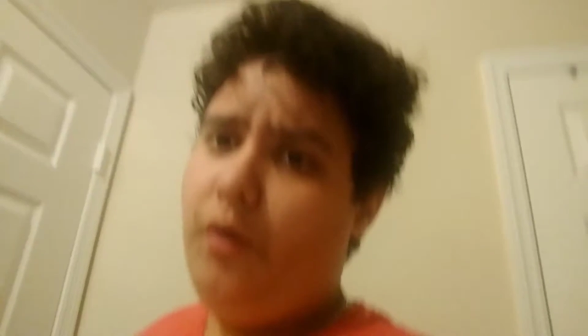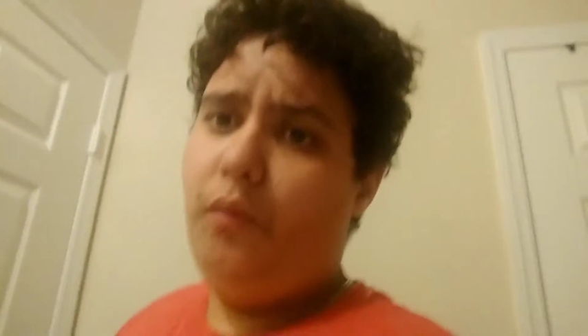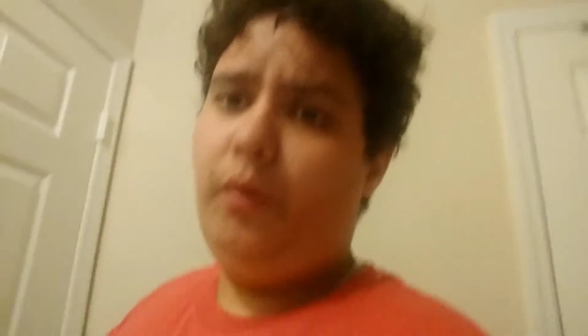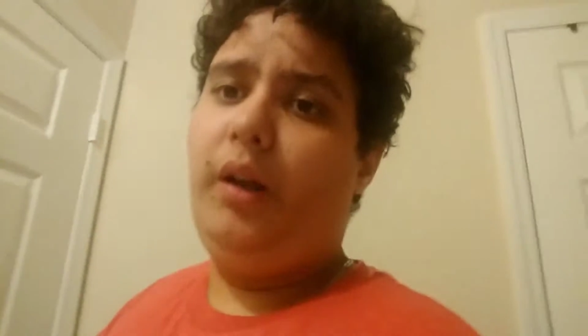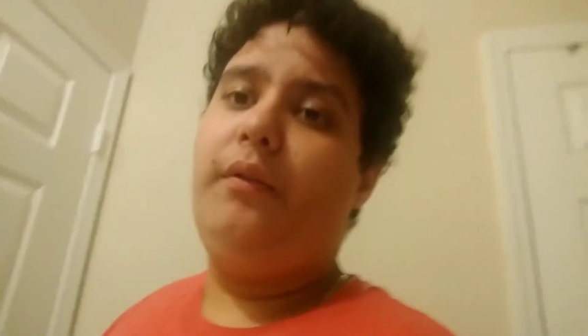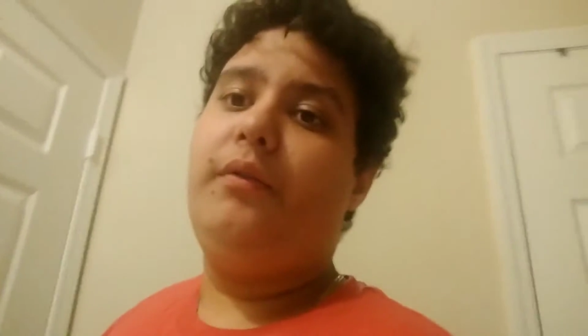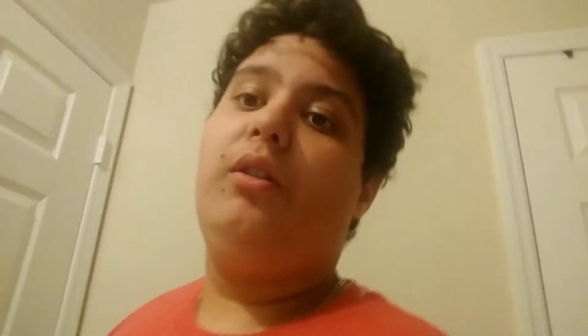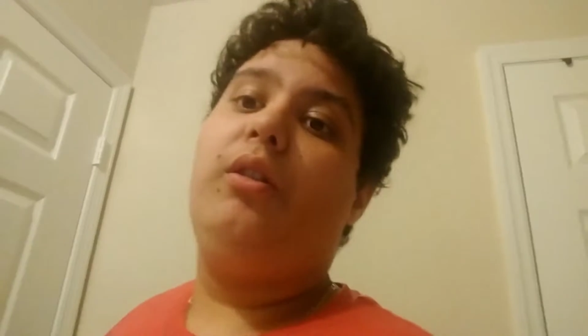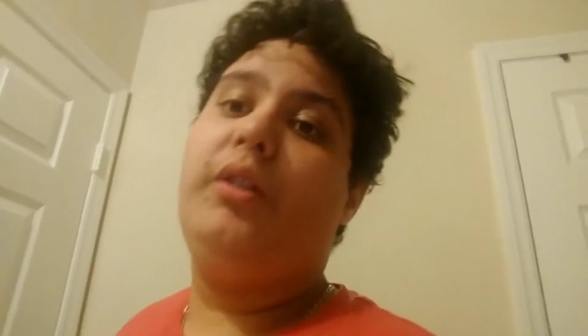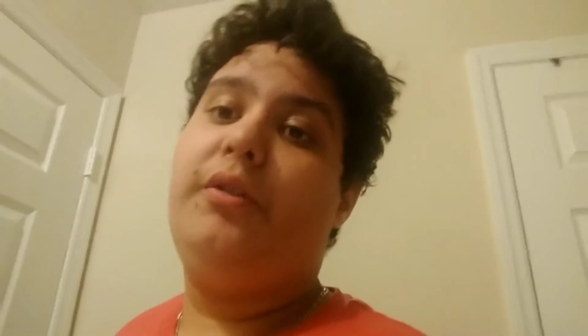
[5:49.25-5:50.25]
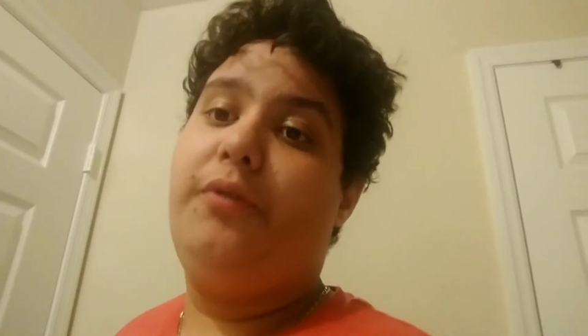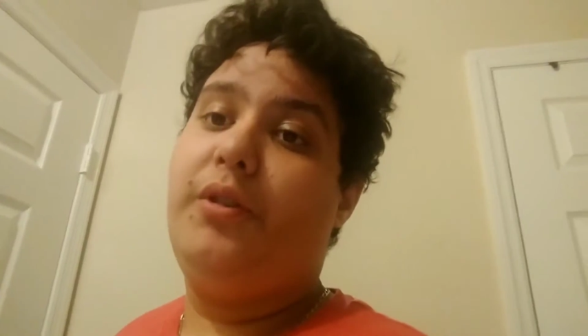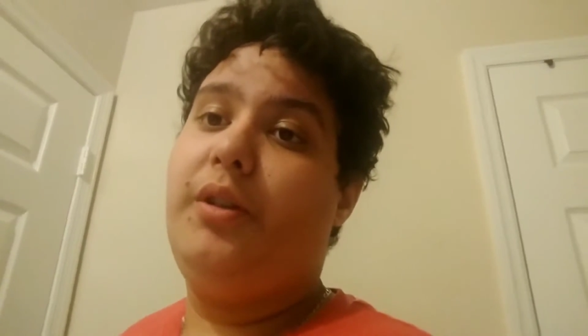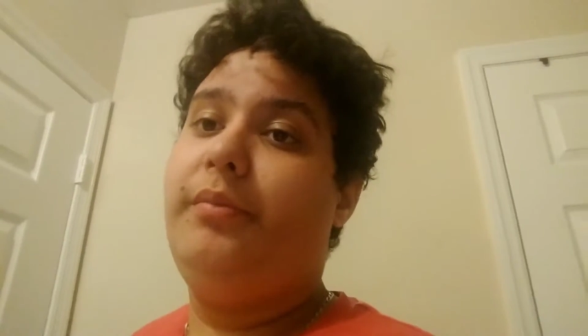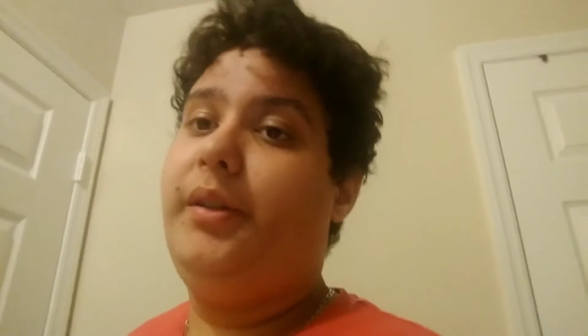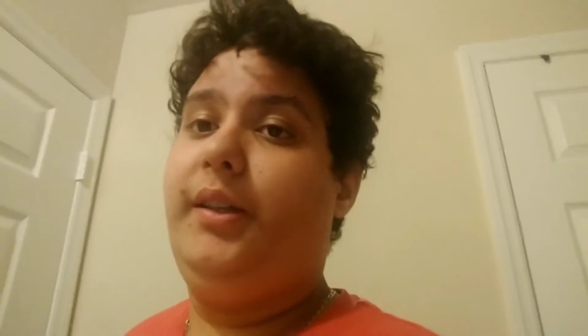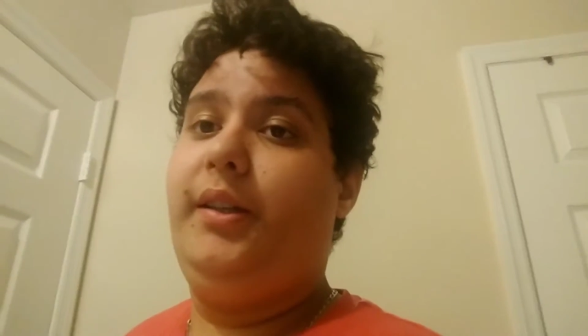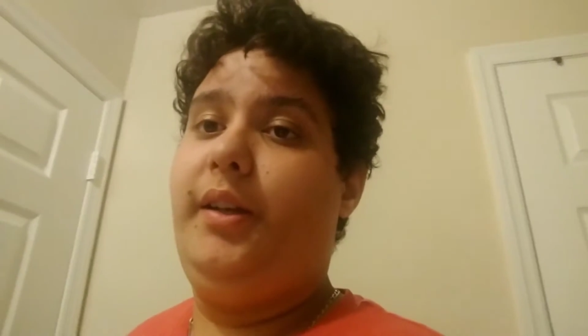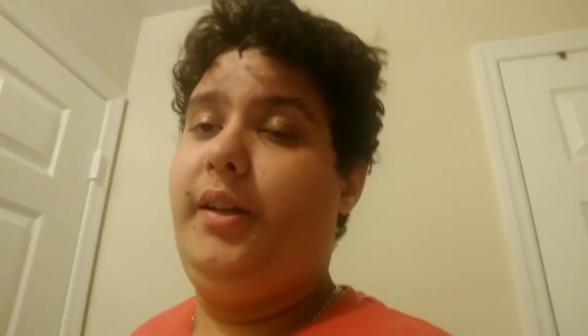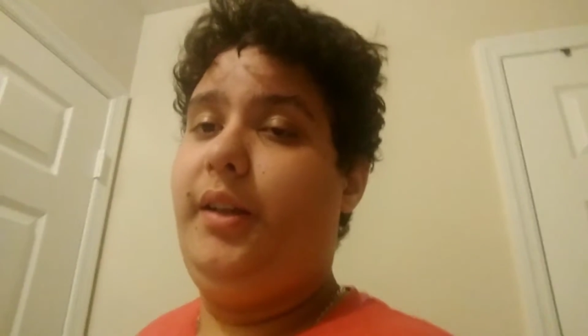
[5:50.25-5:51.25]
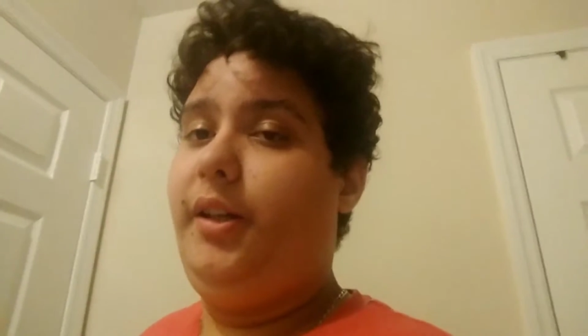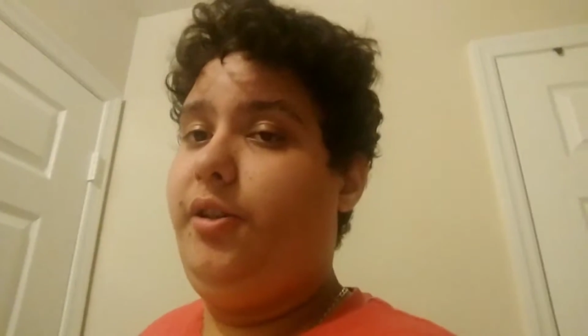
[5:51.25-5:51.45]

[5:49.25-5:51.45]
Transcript: went off to look for something, and then he like